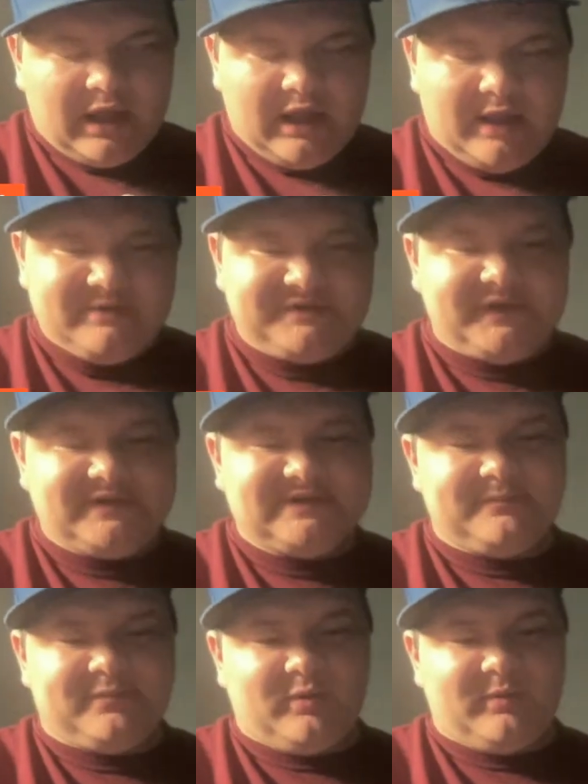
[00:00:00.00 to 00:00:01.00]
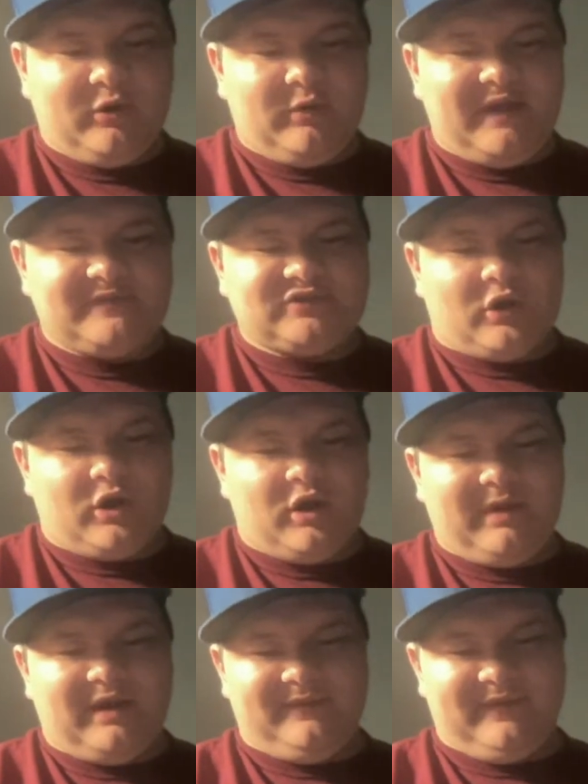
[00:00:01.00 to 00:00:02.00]
Hemispheres and Permanent Waves are
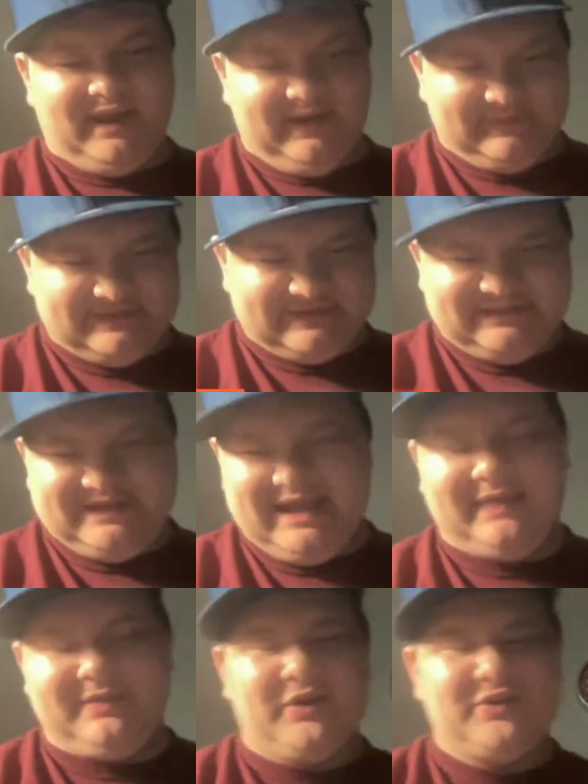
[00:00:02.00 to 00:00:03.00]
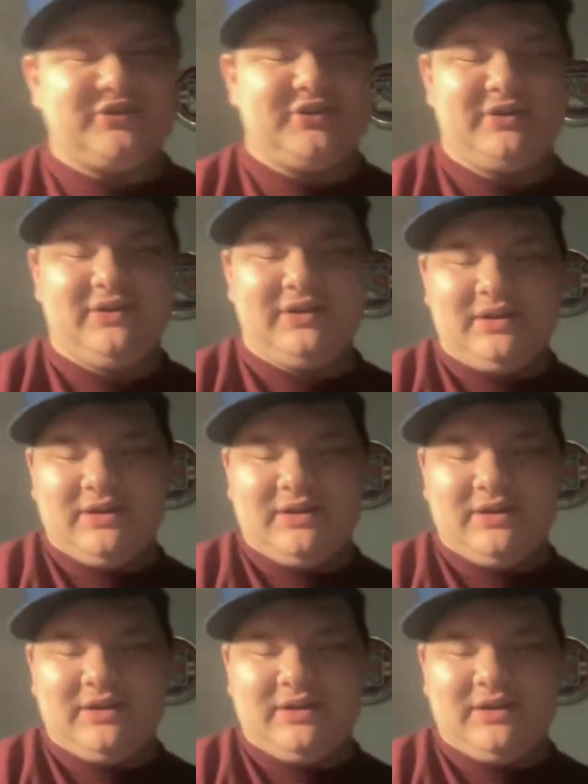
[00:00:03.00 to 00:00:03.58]
my faves. Yeah, those are.